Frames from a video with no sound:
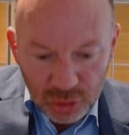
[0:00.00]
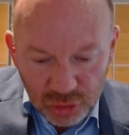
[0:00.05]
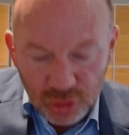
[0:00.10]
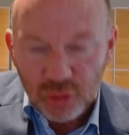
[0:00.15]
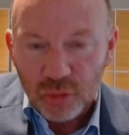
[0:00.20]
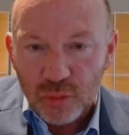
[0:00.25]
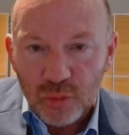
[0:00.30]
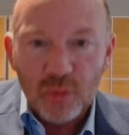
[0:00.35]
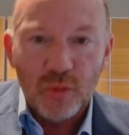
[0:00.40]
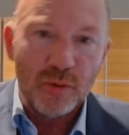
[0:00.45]

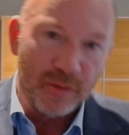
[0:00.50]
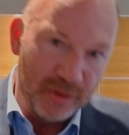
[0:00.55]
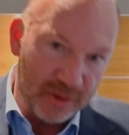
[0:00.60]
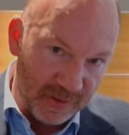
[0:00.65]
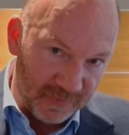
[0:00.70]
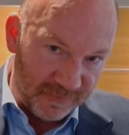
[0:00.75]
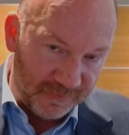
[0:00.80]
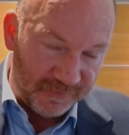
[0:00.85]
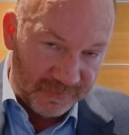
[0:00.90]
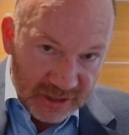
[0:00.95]
to
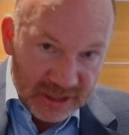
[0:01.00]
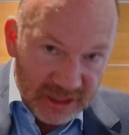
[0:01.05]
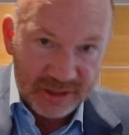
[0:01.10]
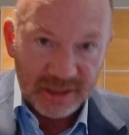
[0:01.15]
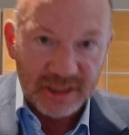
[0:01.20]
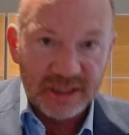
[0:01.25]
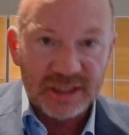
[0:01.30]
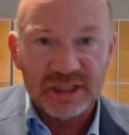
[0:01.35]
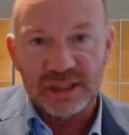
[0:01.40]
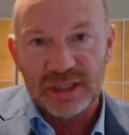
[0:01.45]
the
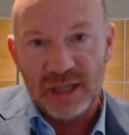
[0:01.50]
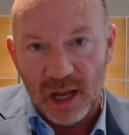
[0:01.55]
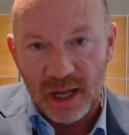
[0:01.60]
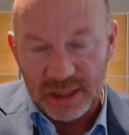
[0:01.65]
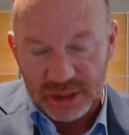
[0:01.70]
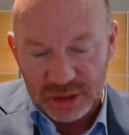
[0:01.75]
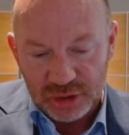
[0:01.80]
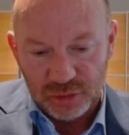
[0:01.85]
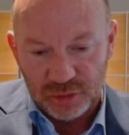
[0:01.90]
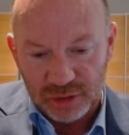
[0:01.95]
fetus
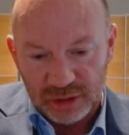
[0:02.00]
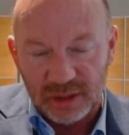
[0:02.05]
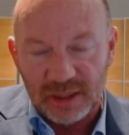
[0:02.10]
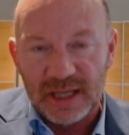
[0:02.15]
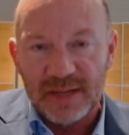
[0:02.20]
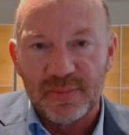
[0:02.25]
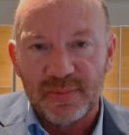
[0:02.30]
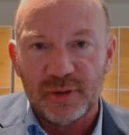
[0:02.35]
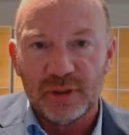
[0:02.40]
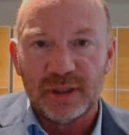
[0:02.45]
during the
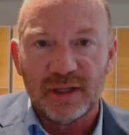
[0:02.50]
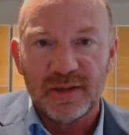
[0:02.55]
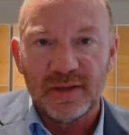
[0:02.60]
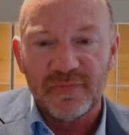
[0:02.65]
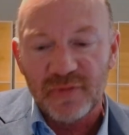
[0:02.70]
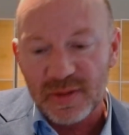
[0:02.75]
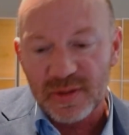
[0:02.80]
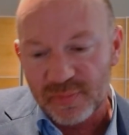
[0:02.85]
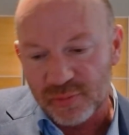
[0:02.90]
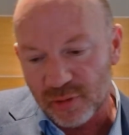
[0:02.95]
labor and
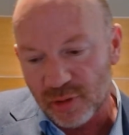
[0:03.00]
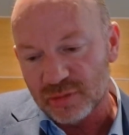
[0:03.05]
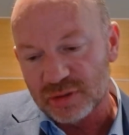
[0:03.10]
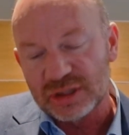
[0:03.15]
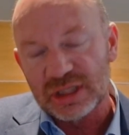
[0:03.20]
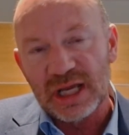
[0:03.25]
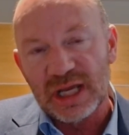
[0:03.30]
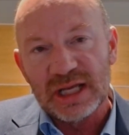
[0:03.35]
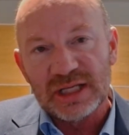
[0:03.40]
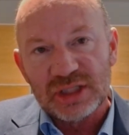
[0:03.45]
delivery
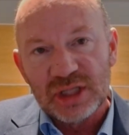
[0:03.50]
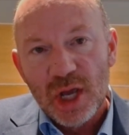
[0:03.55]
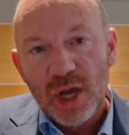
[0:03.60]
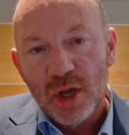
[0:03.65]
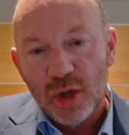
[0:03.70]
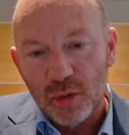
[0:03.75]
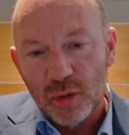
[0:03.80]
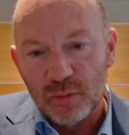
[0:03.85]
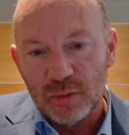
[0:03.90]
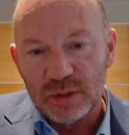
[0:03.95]
process,
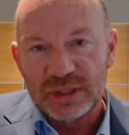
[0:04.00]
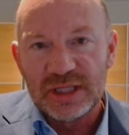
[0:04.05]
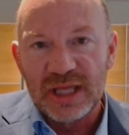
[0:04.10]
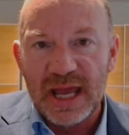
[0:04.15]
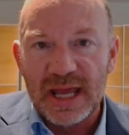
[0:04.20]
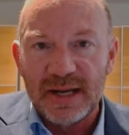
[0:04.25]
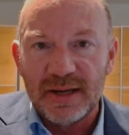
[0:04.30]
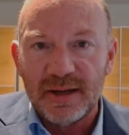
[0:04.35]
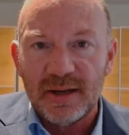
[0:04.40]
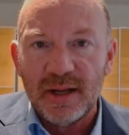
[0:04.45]
who was
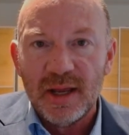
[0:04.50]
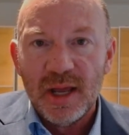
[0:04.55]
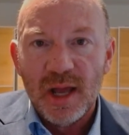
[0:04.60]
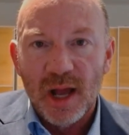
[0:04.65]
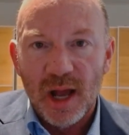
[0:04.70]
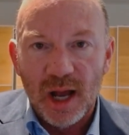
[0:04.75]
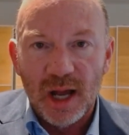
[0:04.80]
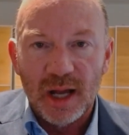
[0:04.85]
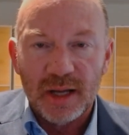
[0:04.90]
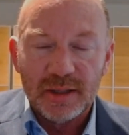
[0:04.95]
then
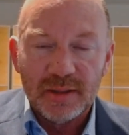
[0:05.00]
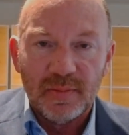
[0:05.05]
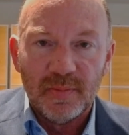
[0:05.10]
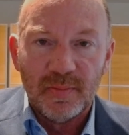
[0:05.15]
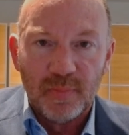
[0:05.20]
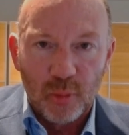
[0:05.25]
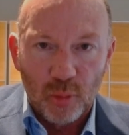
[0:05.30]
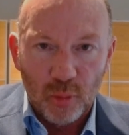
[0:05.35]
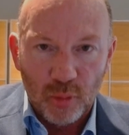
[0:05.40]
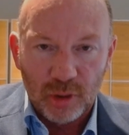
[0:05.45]

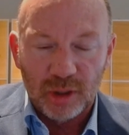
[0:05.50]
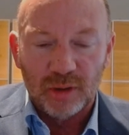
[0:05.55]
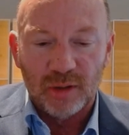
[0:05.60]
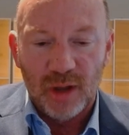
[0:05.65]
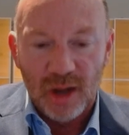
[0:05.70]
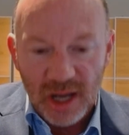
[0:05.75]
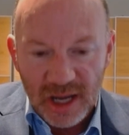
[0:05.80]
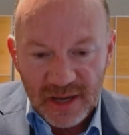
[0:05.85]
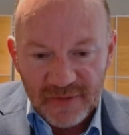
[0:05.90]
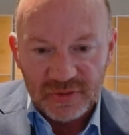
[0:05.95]
born
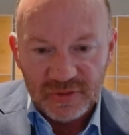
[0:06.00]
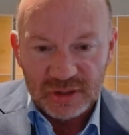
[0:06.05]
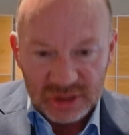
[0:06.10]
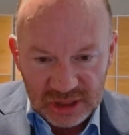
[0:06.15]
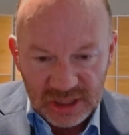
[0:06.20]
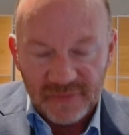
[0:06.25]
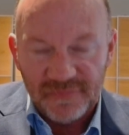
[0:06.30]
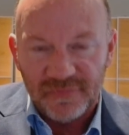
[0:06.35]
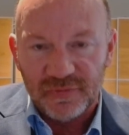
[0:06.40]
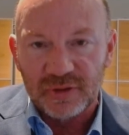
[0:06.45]
alive and
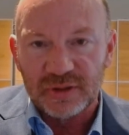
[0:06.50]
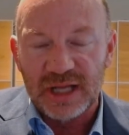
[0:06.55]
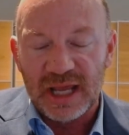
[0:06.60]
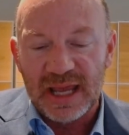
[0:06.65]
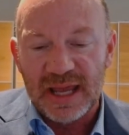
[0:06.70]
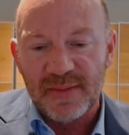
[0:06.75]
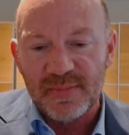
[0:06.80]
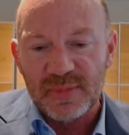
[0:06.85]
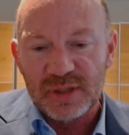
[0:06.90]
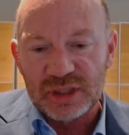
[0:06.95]
suffered
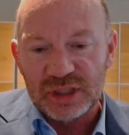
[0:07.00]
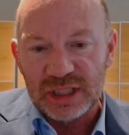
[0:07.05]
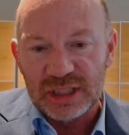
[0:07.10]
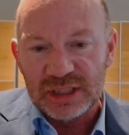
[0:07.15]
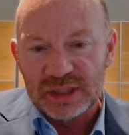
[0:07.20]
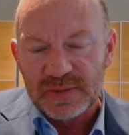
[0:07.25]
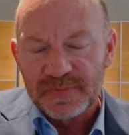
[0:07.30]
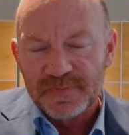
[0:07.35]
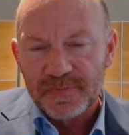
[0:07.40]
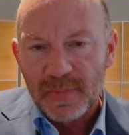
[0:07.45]

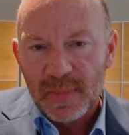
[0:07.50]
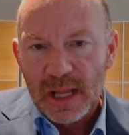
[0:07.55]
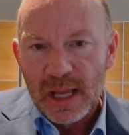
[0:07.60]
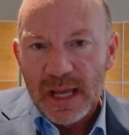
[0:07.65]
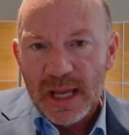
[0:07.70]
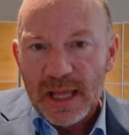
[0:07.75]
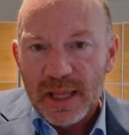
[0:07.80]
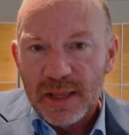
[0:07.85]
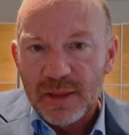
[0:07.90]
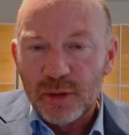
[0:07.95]
damages,
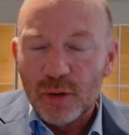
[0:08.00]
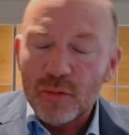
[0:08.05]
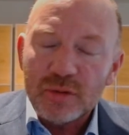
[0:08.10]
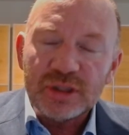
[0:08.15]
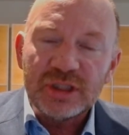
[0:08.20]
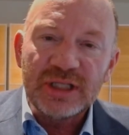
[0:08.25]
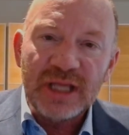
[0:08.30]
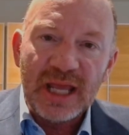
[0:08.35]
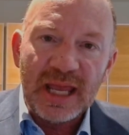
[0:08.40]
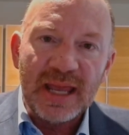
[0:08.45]

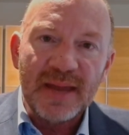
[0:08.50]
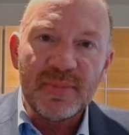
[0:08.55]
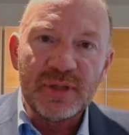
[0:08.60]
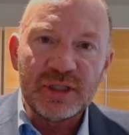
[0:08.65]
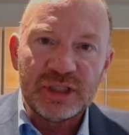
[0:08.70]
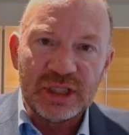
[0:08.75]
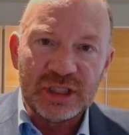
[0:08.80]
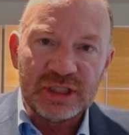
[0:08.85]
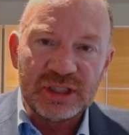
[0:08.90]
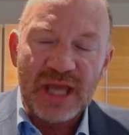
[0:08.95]
those
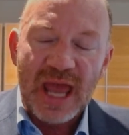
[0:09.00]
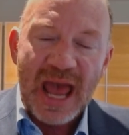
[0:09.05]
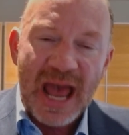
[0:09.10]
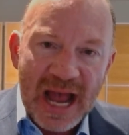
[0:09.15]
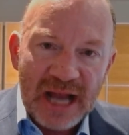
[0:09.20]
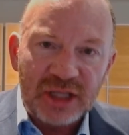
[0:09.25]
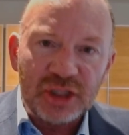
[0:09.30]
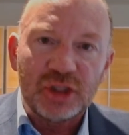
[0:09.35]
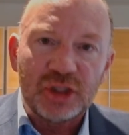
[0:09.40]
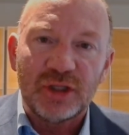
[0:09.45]
damages
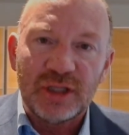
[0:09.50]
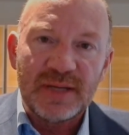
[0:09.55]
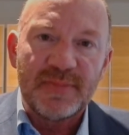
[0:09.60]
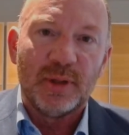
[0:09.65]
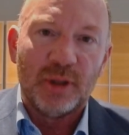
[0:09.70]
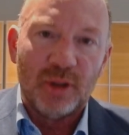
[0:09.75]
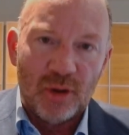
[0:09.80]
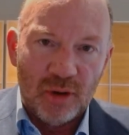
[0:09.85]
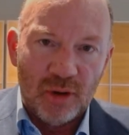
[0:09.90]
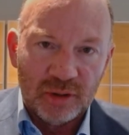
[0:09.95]
actually
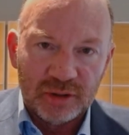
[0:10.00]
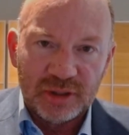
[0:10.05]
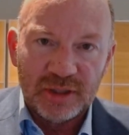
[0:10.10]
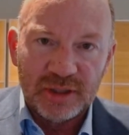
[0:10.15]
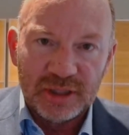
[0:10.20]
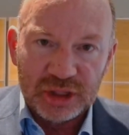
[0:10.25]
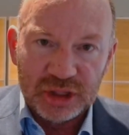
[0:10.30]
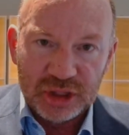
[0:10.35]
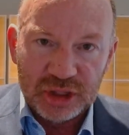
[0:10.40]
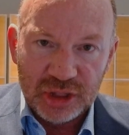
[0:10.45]
belong to
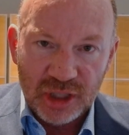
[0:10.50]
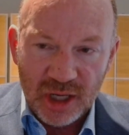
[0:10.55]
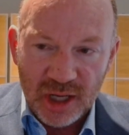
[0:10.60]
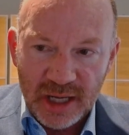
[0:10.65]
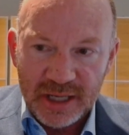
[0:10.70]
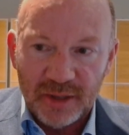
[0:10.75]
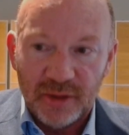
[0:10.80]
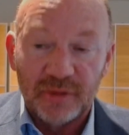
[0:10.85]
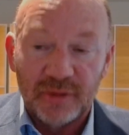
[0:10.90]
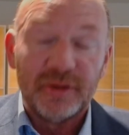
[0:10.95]
the
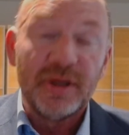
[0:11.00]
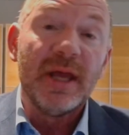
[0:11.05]
child.